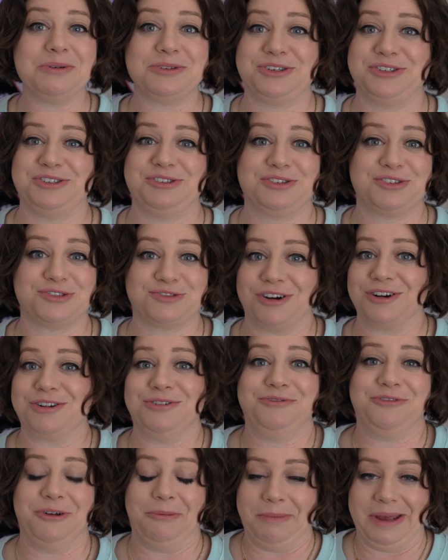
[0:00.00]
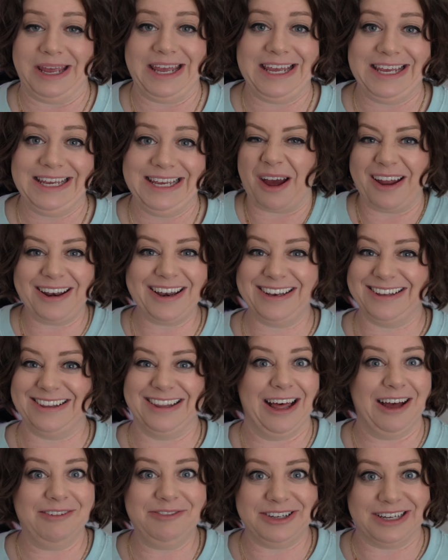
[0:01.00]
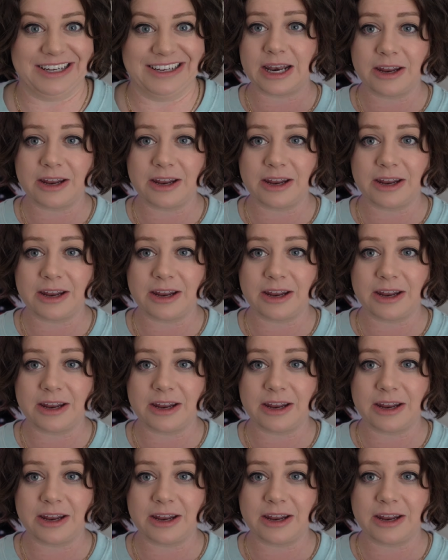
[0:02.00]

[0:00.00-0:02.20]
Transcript: it was just a struggle for me, but I didn't love it.